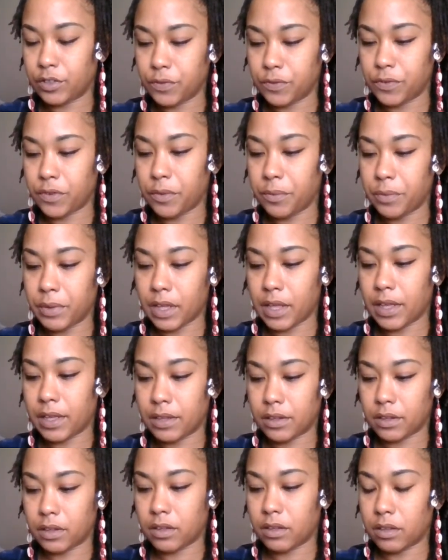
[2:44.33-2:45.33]
far we
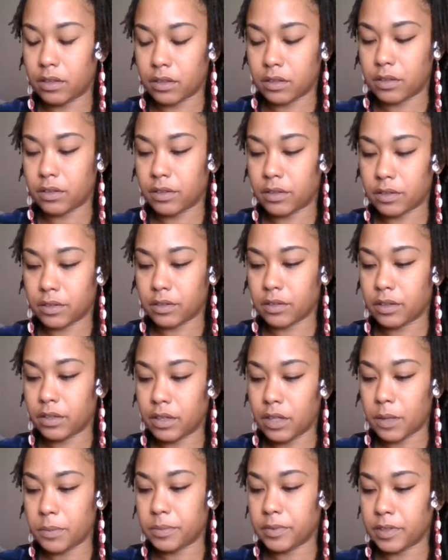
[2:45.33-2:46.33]
got
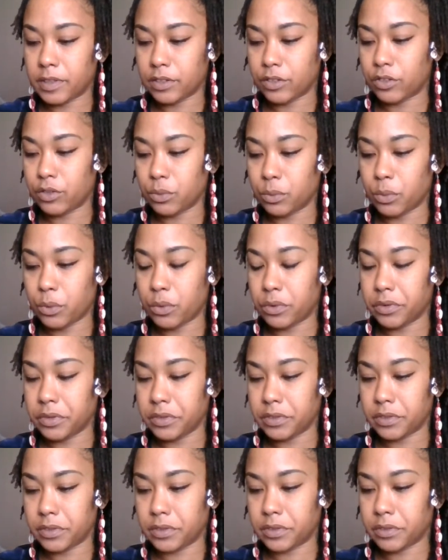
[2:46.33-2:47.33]
cups and
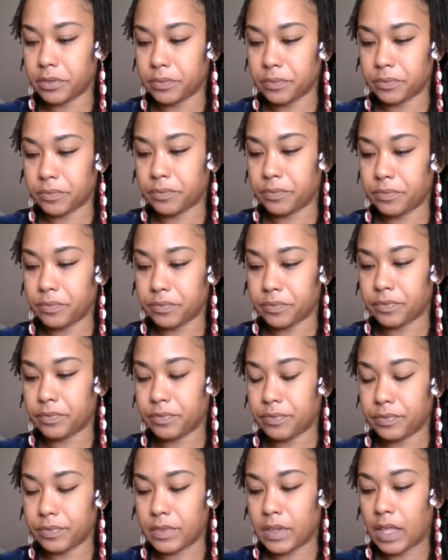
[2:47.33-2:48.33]
swords,
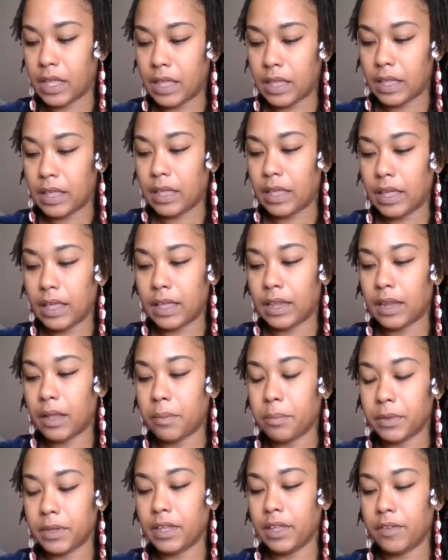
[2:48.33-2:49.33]
and I
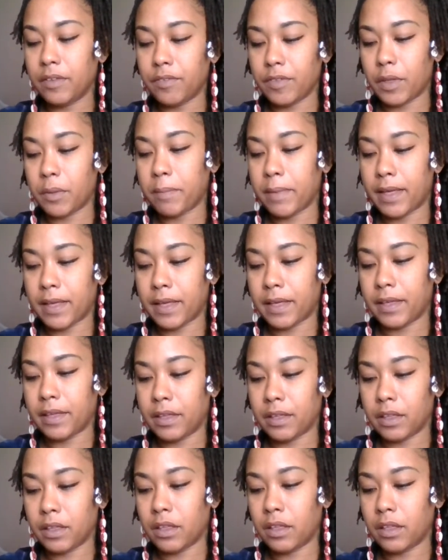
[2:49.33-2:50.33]
believe in
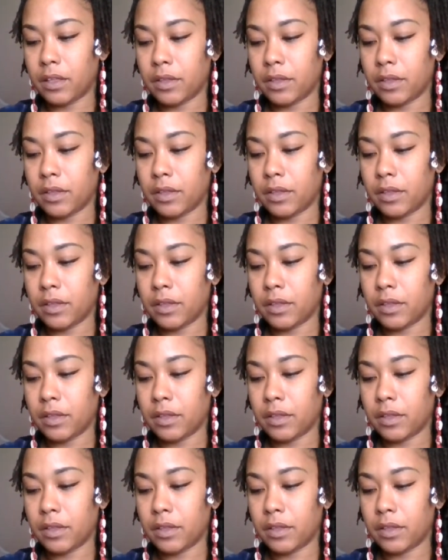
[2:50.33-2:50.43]
my